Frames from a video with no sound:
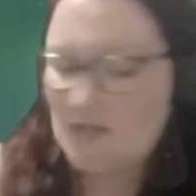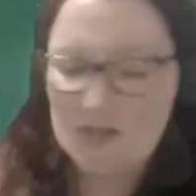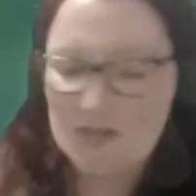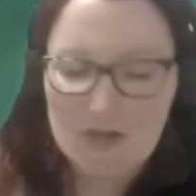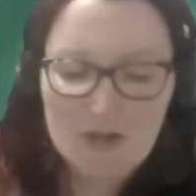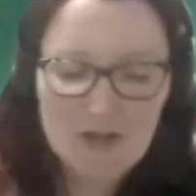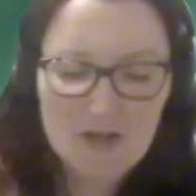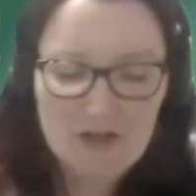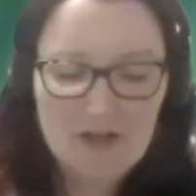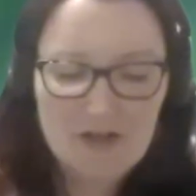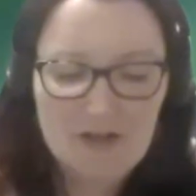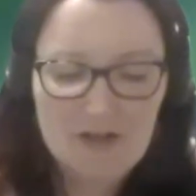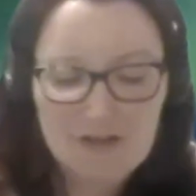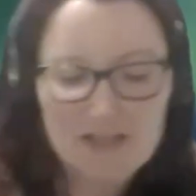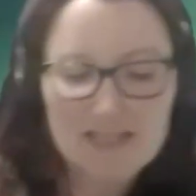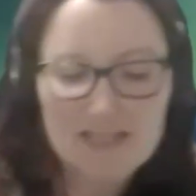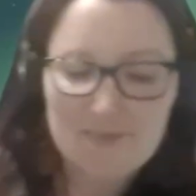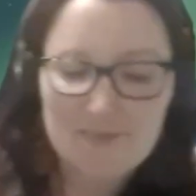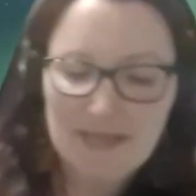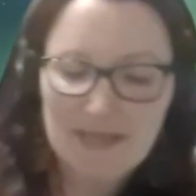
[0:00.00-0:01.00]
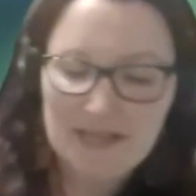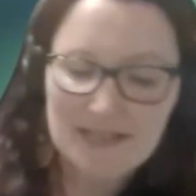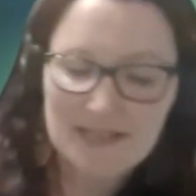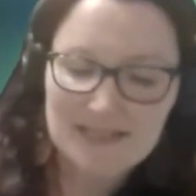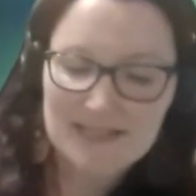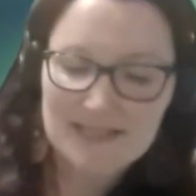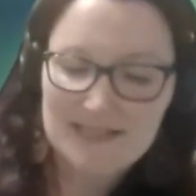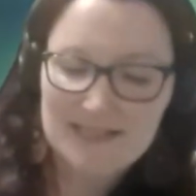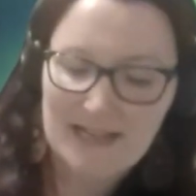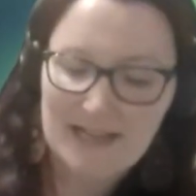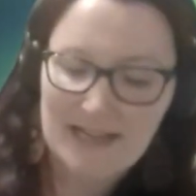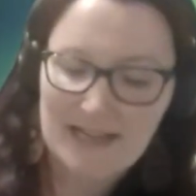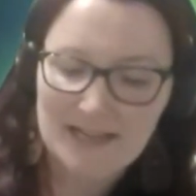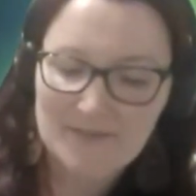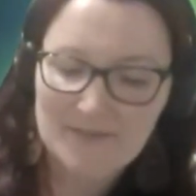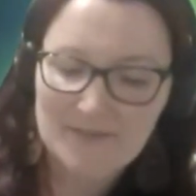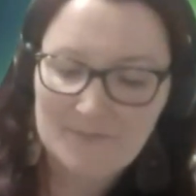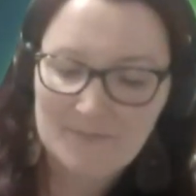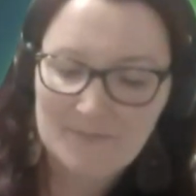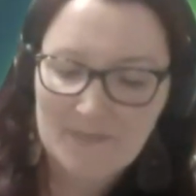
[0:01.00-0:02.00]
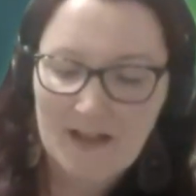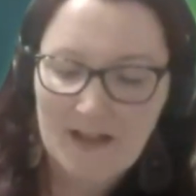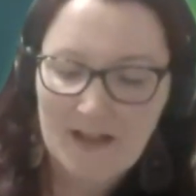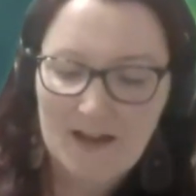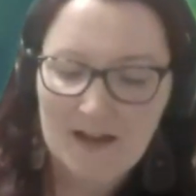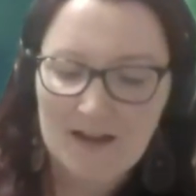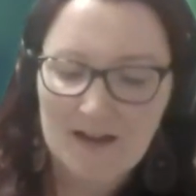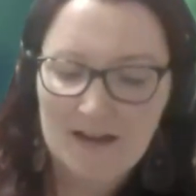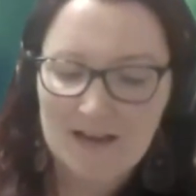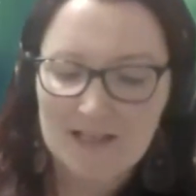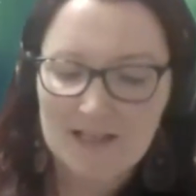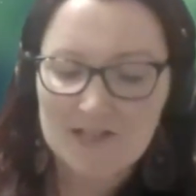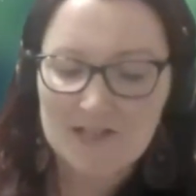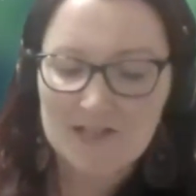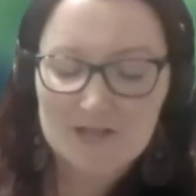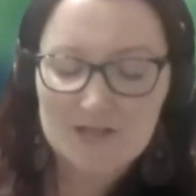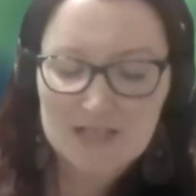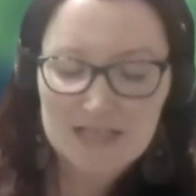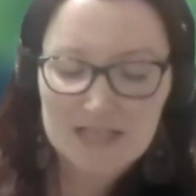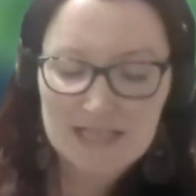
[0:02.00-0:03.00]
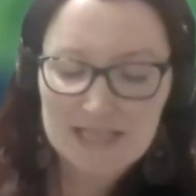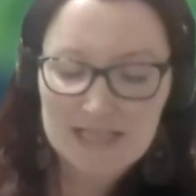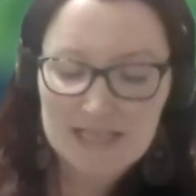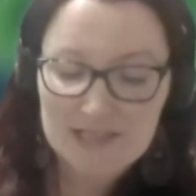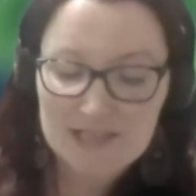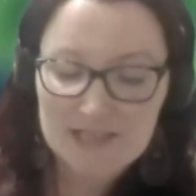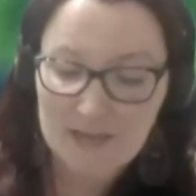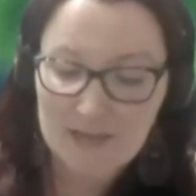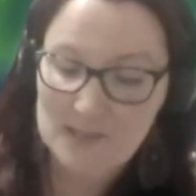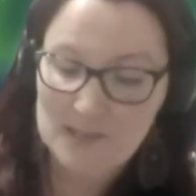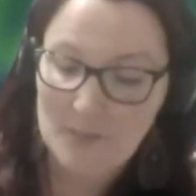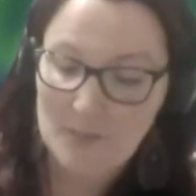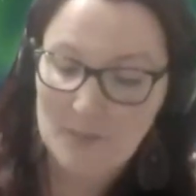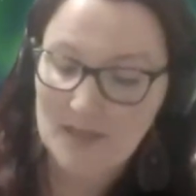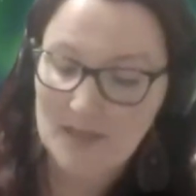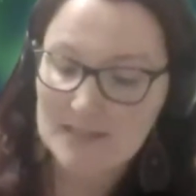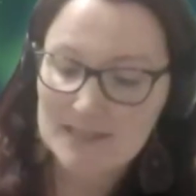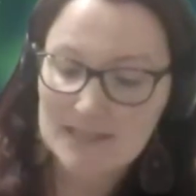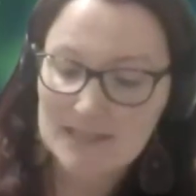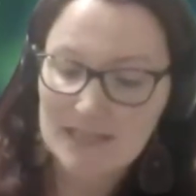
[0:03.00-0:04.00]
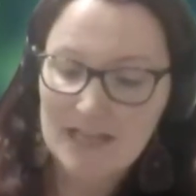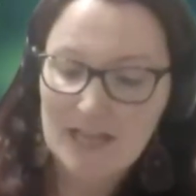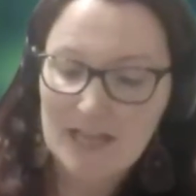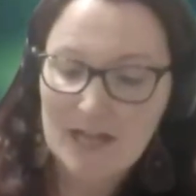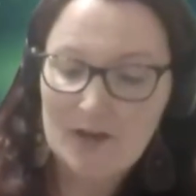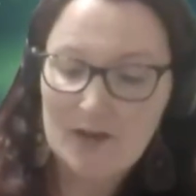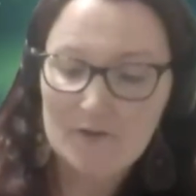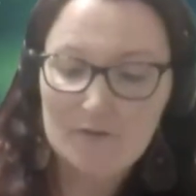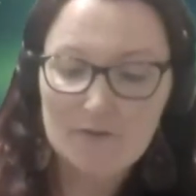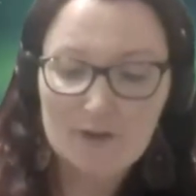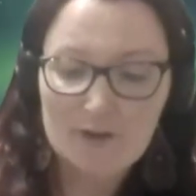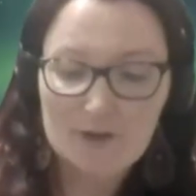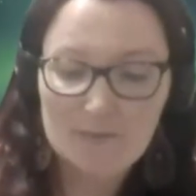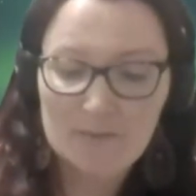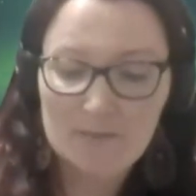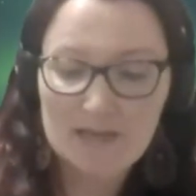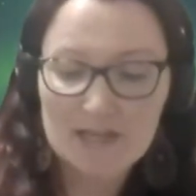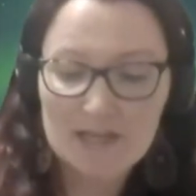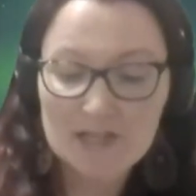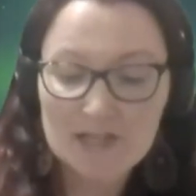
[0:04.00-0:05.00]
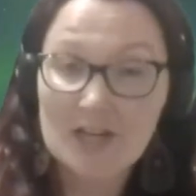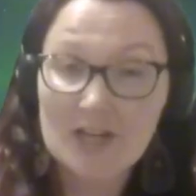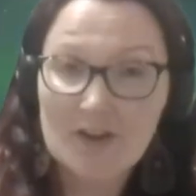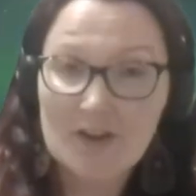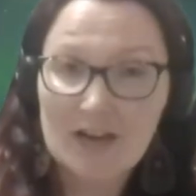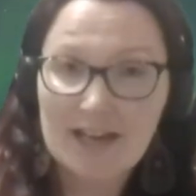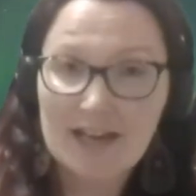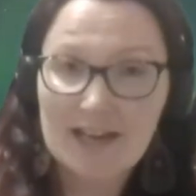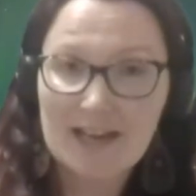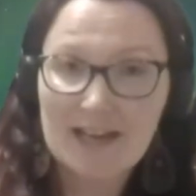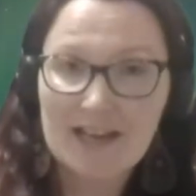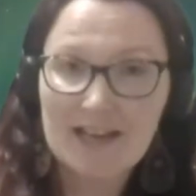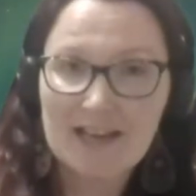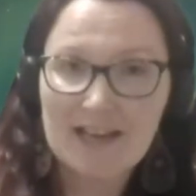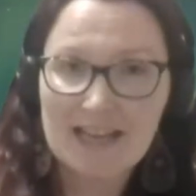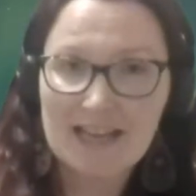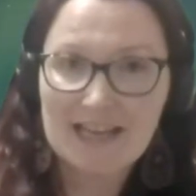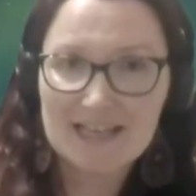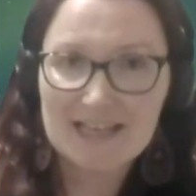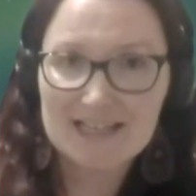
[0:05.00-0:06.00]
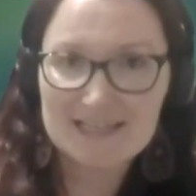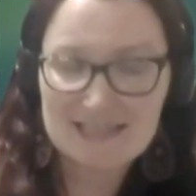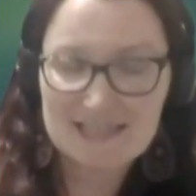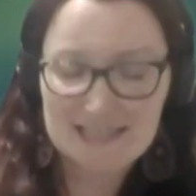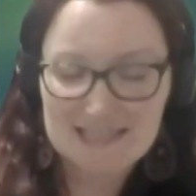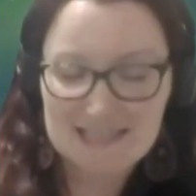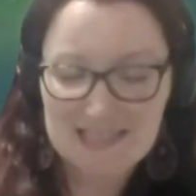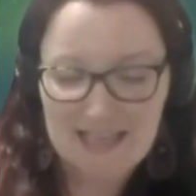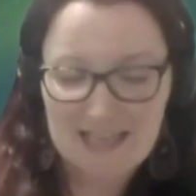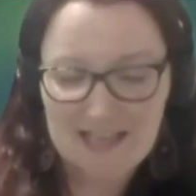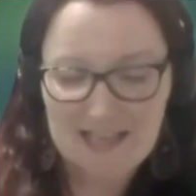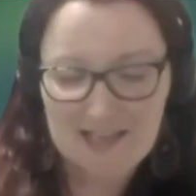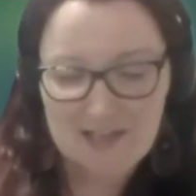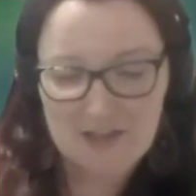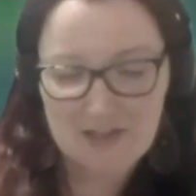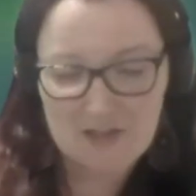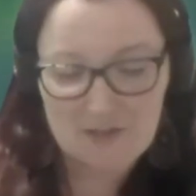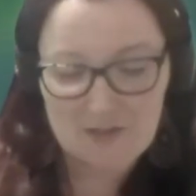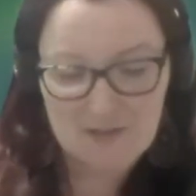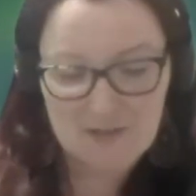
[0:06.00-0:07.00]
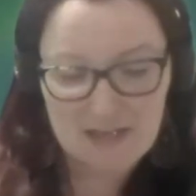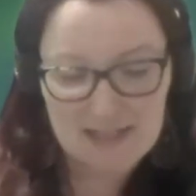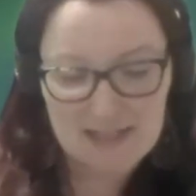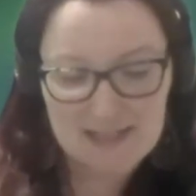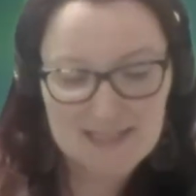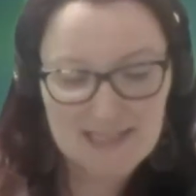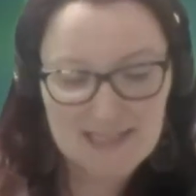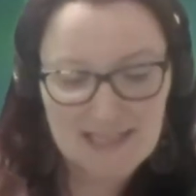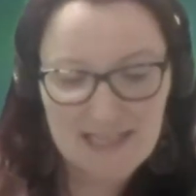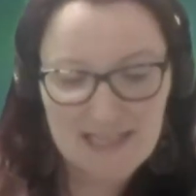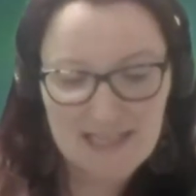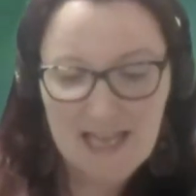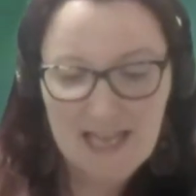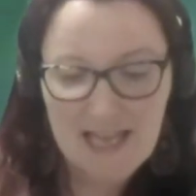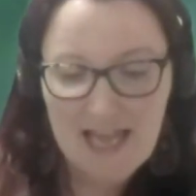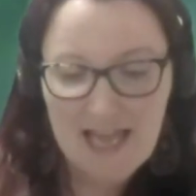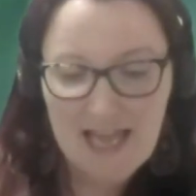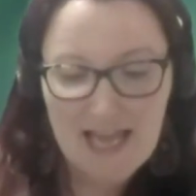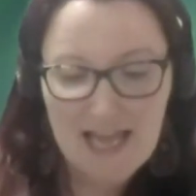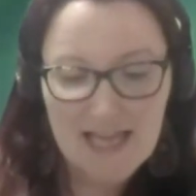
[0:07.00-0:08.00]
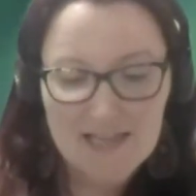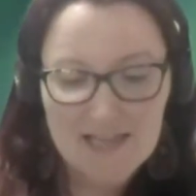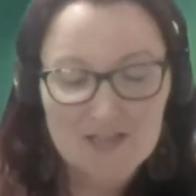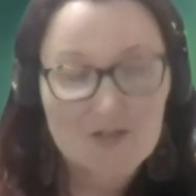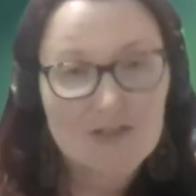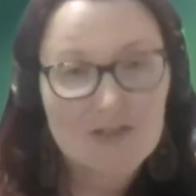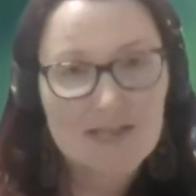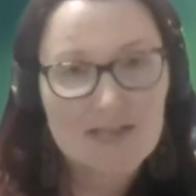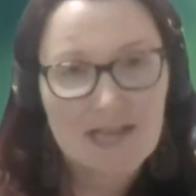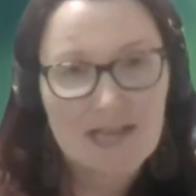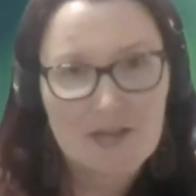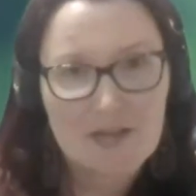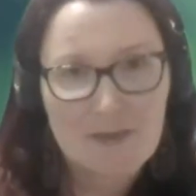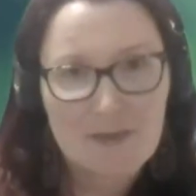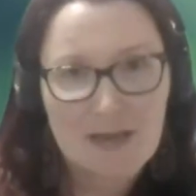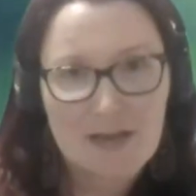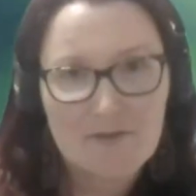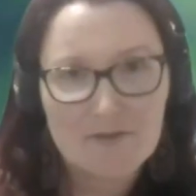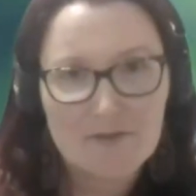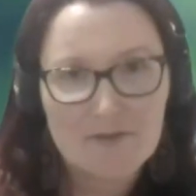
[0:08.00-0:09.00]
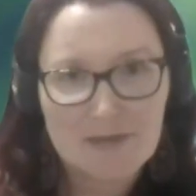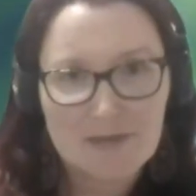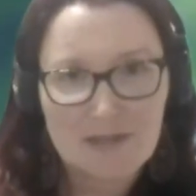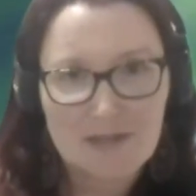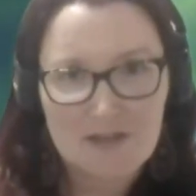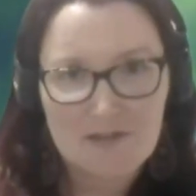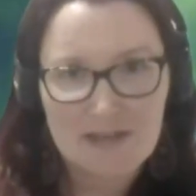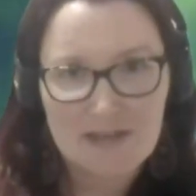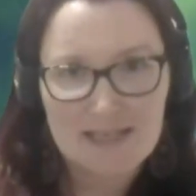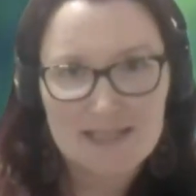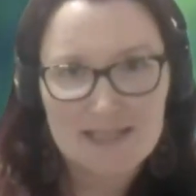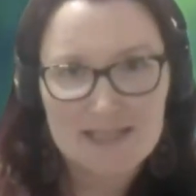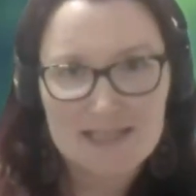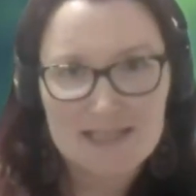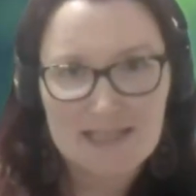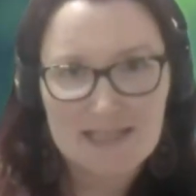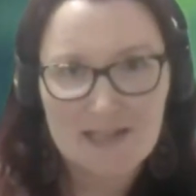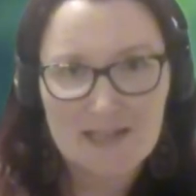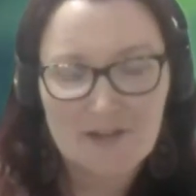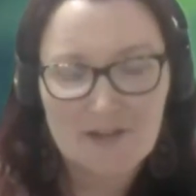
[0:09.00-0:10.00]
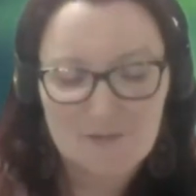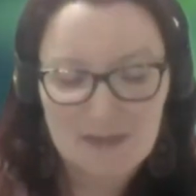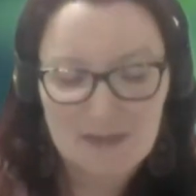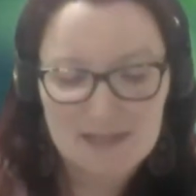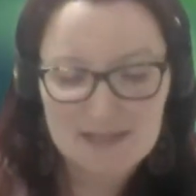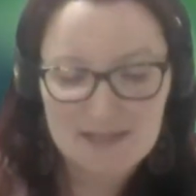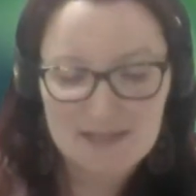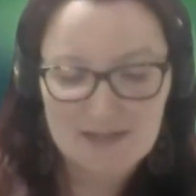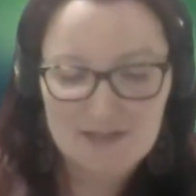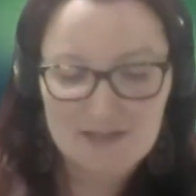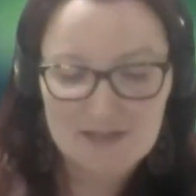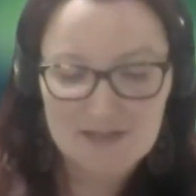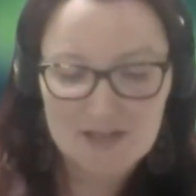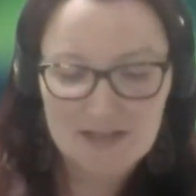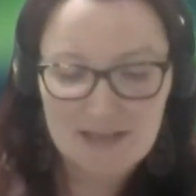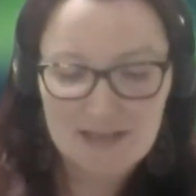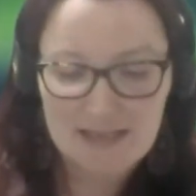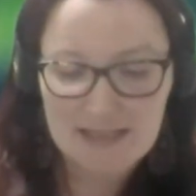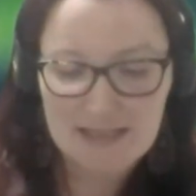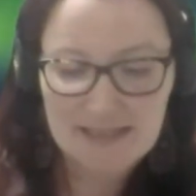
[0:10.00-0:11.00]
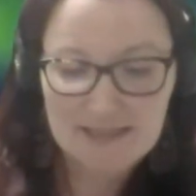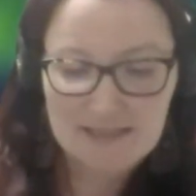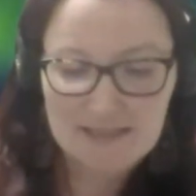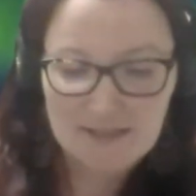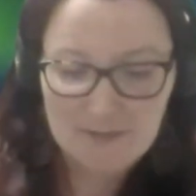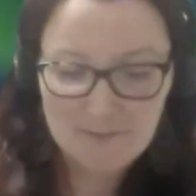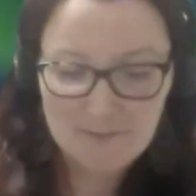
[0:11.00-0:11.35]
two speakers today are Dr Swati Bute from Jagrand Lake City University and Dr Heather Bray from the University of Western Australia.